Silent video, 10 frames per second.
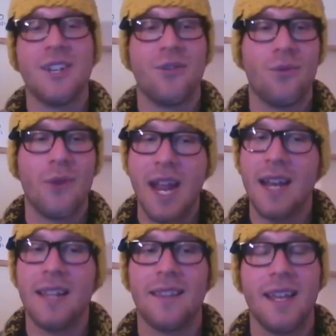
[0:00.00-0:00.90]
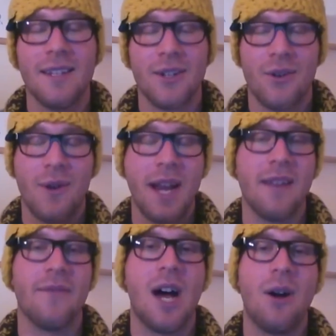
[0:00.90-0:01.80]
creating things or
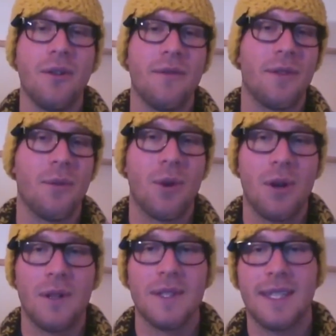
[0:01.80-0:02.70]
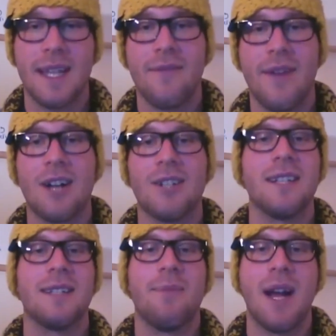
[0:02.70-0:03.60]
creating value for the world instead of actually
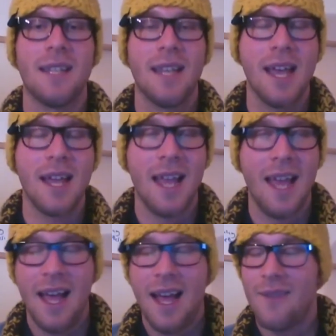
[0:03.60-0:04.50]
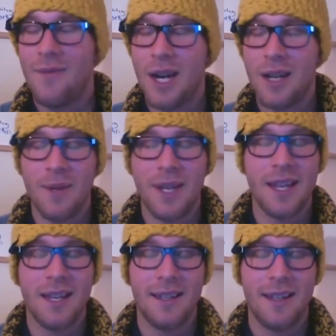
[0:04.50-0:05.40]
expecting it. I find it can
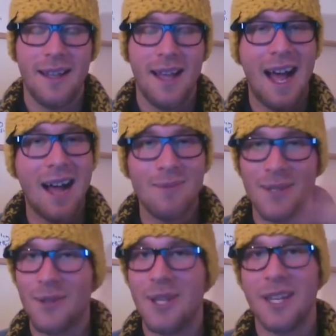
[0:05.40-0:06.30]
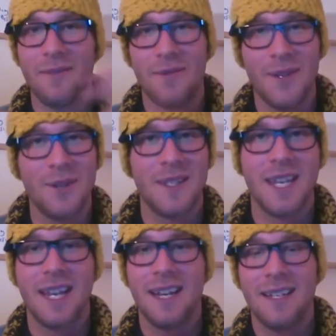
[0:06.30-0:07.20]
be absolutely
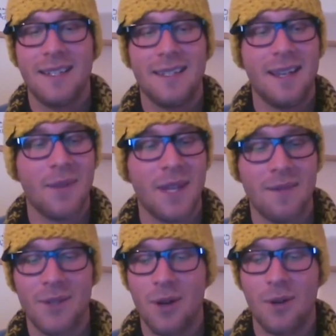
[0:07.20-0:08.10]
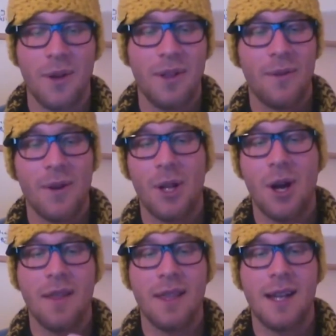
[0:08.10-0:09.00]
confusing, and it's something I've struggled with for a
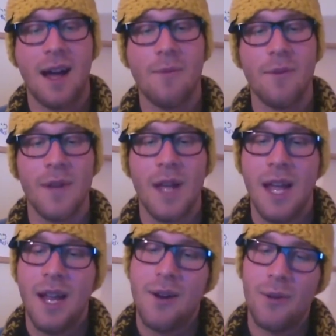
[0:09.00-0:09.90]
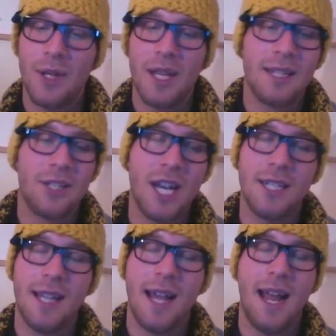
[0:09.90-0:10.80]
lot of the time, of really
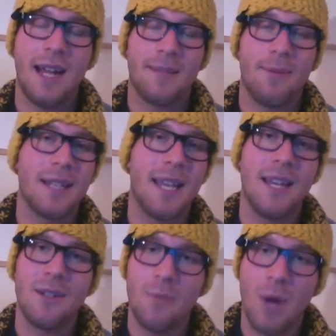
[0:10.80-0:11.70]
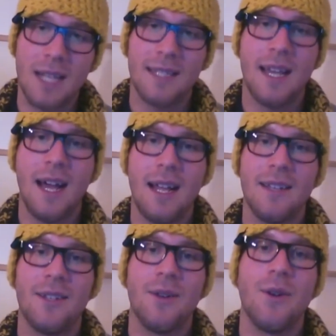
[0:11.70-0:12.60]
changing that expectation mindset
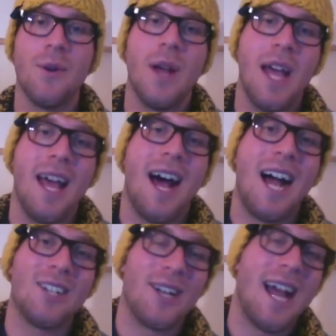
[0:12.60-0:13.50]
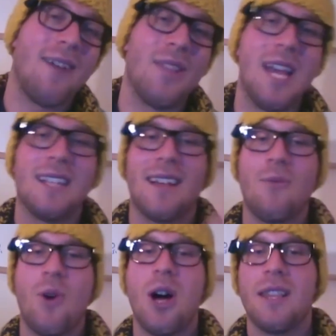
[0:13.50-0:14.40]
into I should have this, I
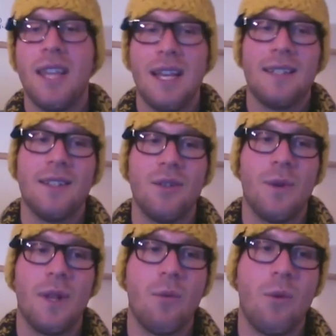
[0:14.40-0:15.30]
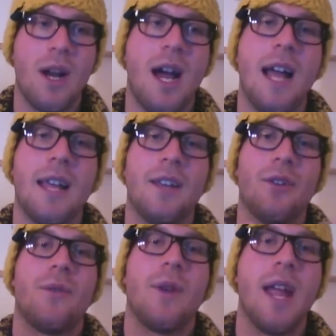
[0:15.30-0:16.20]
want this, into really what I can
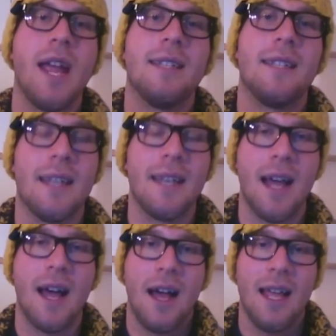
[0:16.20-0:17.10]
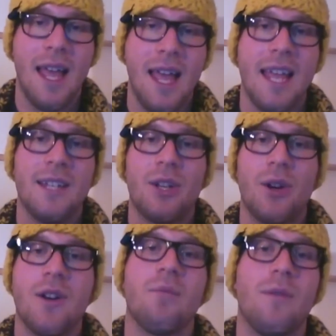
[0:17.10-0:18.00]
create and in
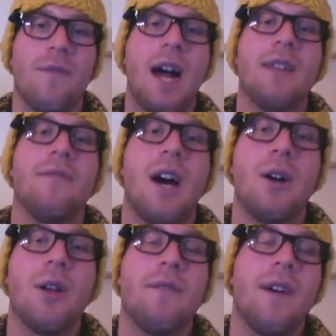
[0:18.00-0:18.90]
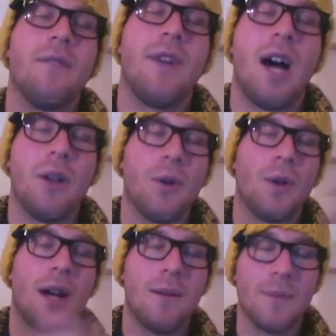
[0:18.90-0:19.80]
turn of providing value, I find value
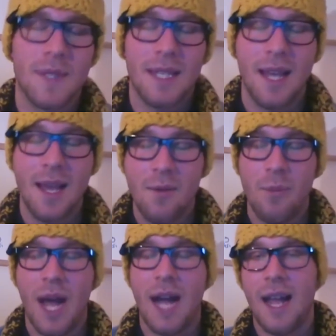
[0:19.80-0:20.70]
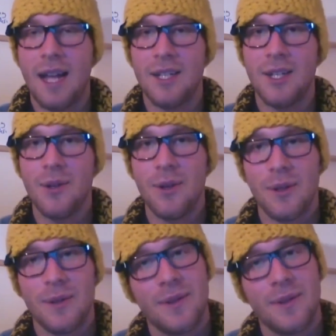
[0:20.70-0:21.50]
comes back at you